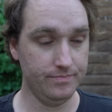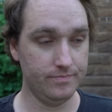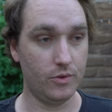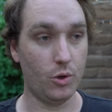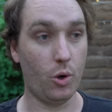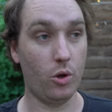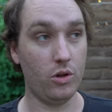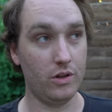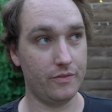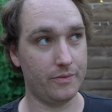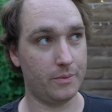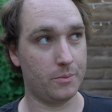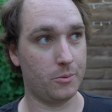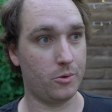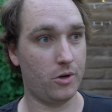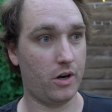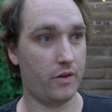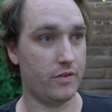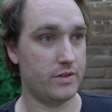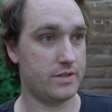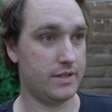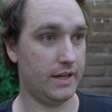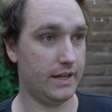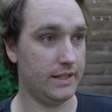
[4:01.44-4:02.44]
All of them were
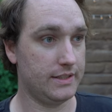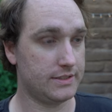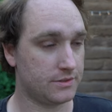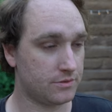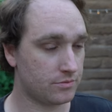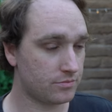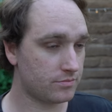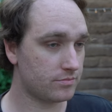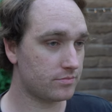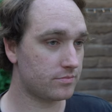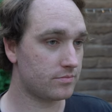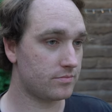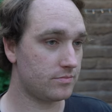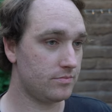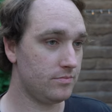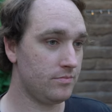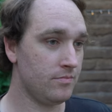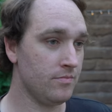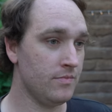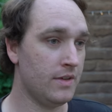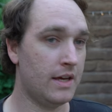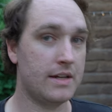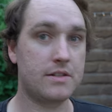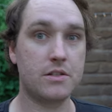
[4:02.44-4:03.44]
overseas.
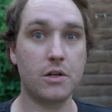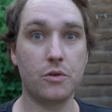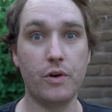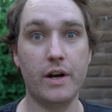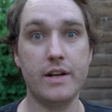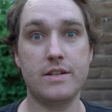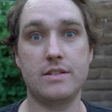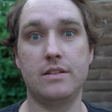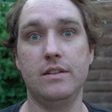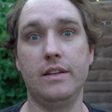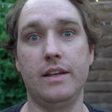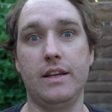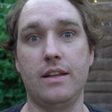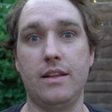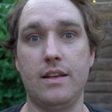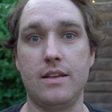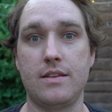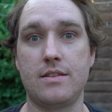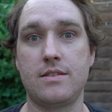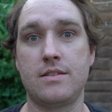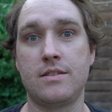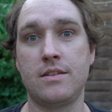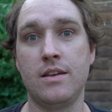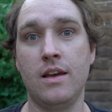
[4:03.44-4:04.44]
Until recently,
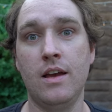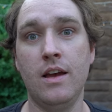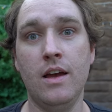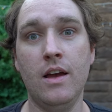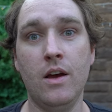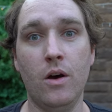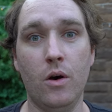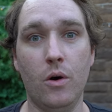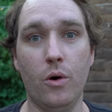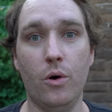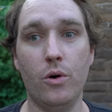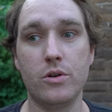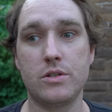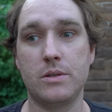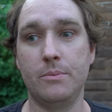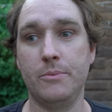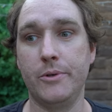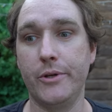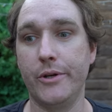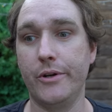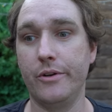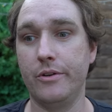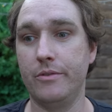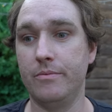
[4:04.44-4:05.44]
this awesome
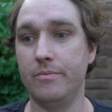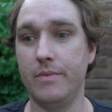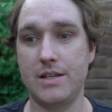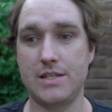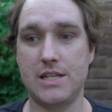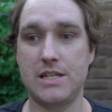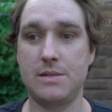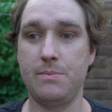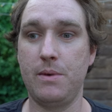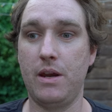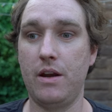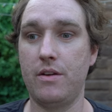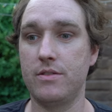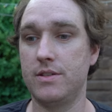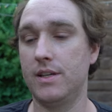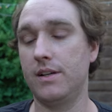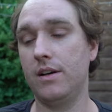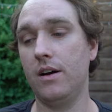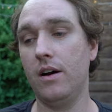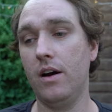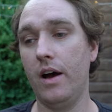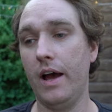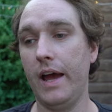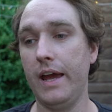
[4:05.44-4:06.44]
dude messaged me and was like,
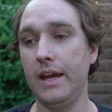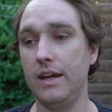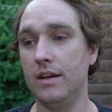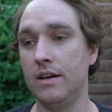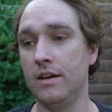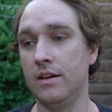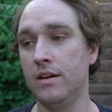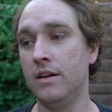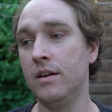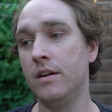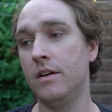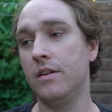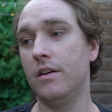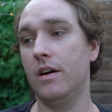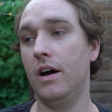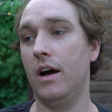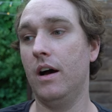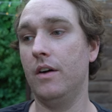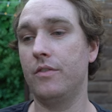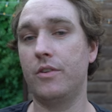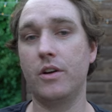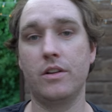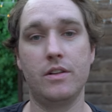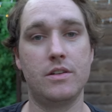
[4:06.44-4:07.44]
oh, hey,
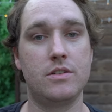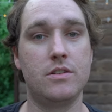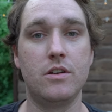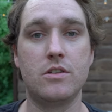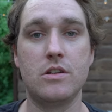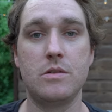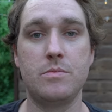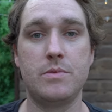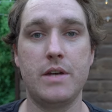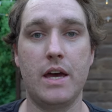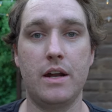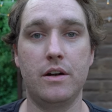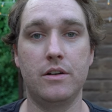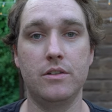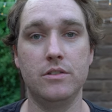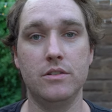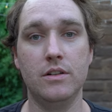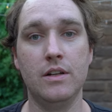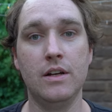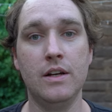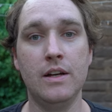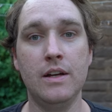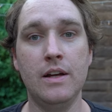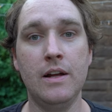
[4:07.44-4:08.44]
I've got this YouTube
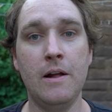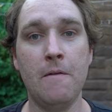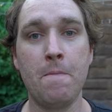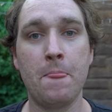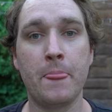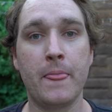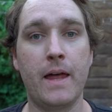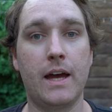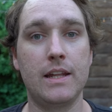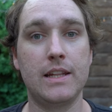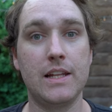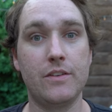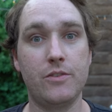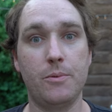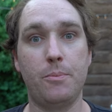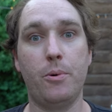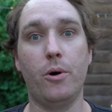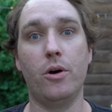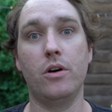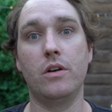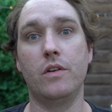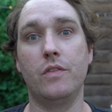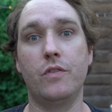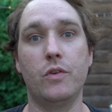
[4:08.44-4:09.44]
channel. I'd love a
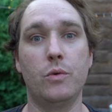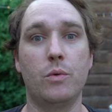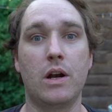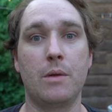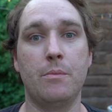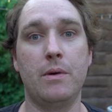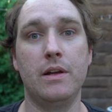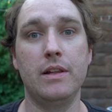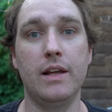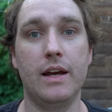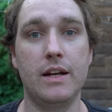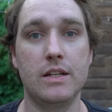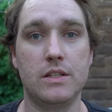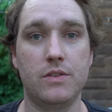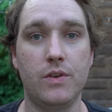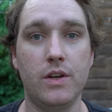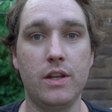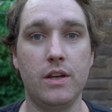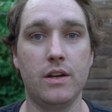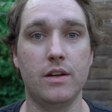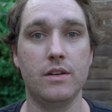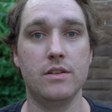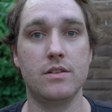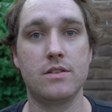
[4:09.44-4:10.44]
pod for one of my latest
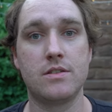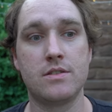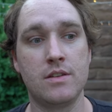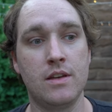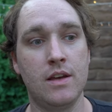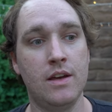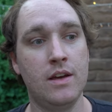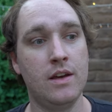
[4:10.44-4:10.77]
videos.